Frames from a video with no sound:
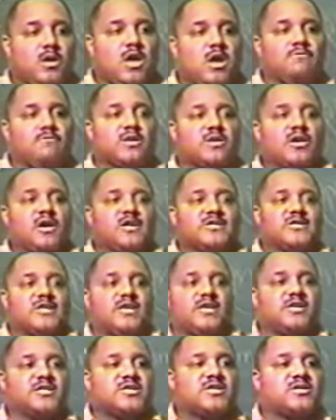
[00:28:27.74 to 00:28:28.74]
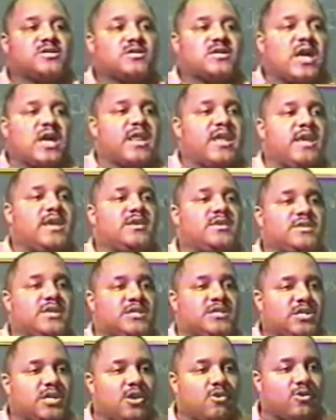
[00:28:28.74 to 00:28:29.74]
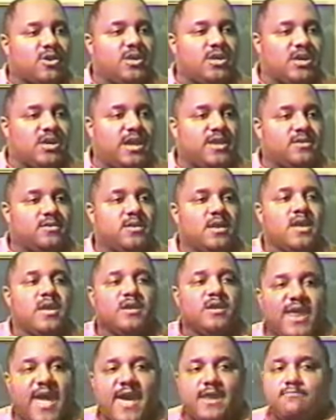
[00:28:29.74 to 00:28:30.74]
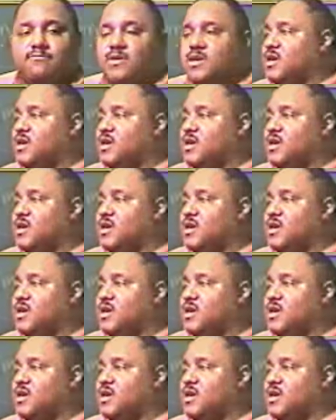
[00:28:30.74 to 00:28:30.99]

And because it is steady deteriorating, that